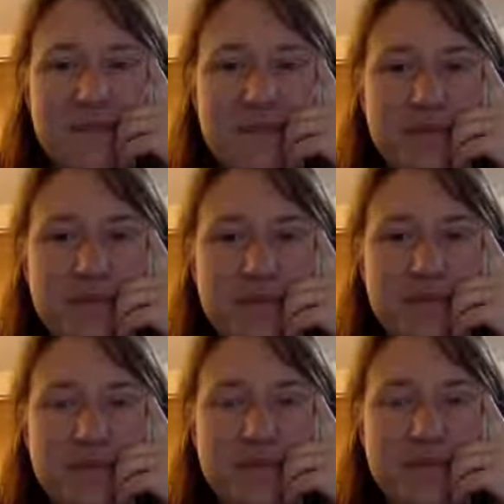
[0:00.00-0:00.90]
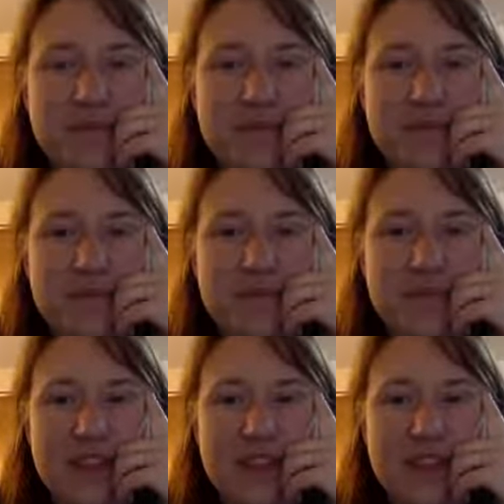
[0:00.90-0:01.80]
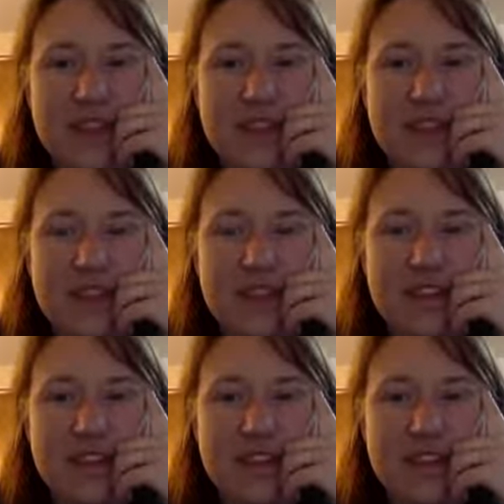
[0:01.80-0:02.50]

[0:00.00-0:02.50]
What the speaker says: [no speech]